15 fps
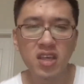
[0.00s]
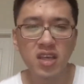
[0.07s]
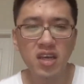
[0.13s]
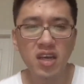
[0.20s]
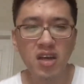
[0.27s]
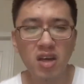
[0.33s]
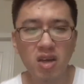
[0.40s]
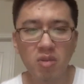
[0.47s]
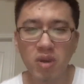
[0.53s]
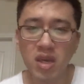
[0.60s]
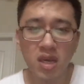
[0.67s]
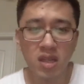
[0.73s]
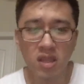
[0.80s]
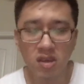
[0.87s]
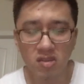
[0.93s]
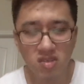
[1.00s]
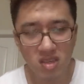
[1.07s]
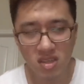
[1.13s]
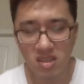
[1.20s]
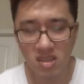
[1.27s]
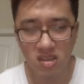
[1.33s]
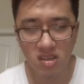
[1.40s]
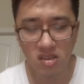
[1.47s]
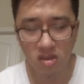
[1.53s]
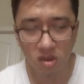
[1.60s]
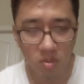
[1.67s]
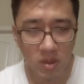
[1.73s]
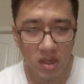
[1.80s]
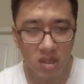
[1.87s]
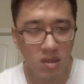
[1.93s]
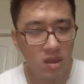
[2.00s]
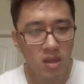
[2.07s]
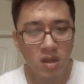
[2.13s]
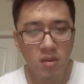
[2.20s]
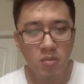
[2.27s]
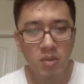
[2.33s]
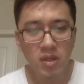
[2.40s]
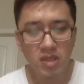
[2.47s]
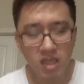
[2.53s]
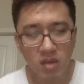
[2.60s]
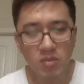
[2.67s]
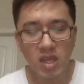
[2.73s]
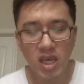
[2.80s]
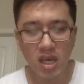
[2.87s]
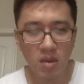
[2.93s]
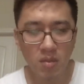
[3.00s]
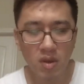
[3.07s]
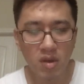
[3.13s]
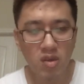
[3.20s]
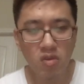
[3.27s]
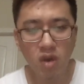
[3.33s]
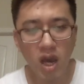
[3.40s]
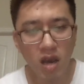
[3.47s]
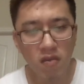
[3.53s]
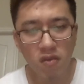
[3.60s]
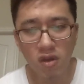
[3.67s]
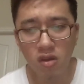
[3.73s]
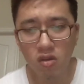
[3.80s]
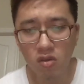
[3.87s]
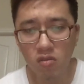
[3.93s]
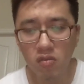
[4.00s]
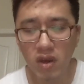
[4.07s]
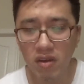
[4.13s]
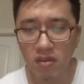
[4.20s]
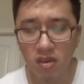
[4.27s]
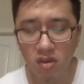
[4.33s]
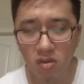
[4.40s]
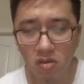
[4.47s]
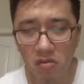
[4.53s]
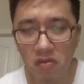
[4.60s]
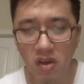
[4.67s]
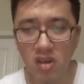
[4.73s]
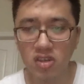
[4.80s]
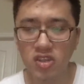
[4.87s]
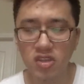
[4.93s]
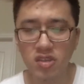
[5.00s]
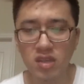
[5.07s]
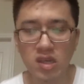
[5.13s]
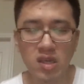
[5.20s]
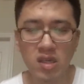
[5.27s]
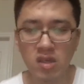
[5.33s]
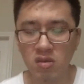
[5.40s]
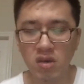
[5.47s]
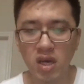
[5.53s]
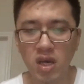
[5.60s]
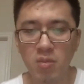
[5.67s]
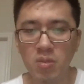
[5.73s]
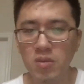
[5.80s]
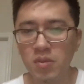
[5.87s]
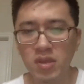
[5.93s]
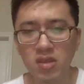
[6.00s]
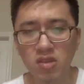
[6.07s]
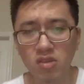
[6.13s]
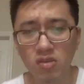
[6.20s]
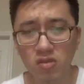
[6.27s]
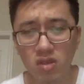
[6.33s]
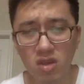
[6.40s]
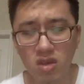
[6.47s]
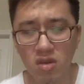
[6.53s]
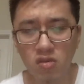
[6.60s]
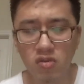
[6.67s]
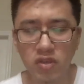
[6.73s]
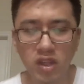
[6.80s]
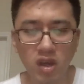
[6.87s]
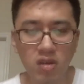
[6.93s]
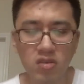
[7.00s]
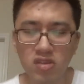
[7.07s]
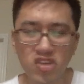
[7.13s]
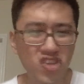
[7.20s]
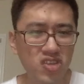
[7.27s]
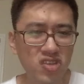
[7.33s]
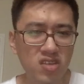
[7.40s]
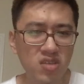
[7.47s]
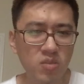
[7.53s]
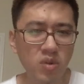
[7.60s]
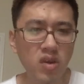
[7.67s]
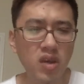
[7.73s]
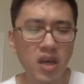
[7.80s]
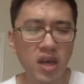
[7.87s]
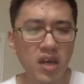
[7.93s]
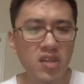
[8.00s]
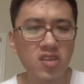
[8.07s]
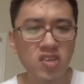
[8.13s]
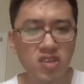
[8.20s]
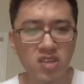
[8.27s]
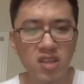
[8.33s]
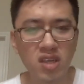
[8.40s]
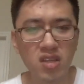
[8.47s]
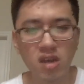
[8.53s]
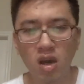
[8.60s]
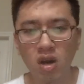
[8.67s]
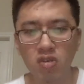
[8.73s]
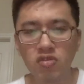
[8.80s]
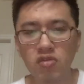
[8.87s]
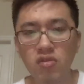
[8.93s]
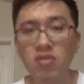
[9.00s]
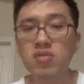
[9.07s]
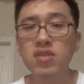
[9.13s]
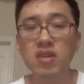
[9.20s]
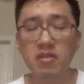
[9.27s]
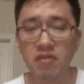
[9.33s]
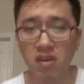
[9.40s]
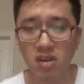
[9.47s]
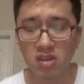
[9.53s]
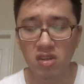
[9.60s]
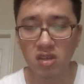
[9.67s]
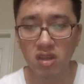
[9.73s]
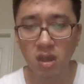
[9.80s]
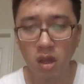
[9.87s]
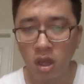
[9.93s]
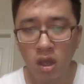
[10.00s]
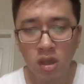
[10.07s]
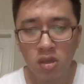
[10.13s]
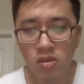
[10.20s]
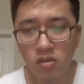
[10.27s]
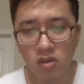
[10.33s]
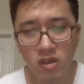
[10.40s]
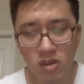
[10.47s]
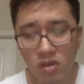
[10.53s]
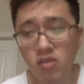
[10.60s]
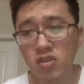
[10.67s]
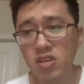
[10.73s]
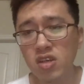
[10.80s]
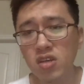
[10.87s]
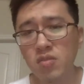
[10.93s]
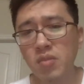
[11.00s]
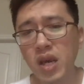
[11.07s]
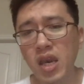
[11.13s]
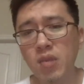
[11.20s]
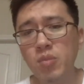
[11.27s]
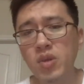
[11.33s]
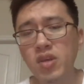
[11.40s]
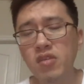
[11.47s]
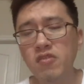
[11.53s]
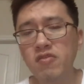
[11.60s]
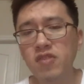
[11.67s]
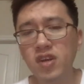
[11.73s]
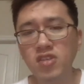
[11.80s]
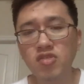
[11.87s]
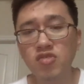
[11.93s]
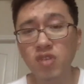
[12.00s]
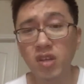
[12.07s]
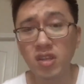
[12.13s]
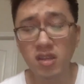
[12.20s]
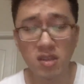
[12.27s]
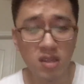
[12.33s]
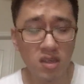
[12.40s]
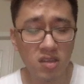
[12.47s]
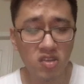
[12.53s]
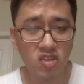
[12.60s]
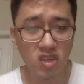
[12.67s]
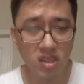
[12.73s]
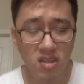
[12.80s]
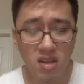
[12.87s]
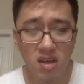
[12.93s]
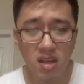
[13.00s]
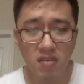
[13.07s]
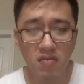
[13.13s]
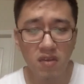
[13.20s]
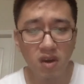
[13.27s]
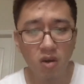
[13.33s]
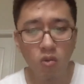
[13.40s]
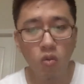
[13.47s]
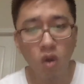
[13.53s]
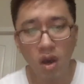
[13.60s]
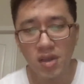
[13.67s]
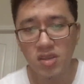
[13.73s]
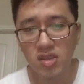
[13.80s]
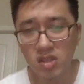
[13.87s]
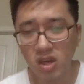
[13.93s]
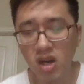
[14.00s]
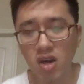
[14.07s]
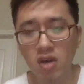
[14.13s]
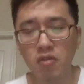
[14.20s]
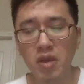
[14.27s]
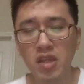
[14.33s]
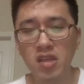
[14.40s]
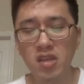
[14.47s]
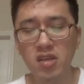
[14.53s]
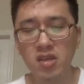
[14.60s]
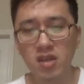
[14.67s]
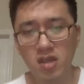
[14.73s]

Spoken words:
We cannot say they're stupid, but sometimes you have a very good function there in your app, but the user could not just simply understand how to use that function. So the user might be frustrated and just leave a 1-star rating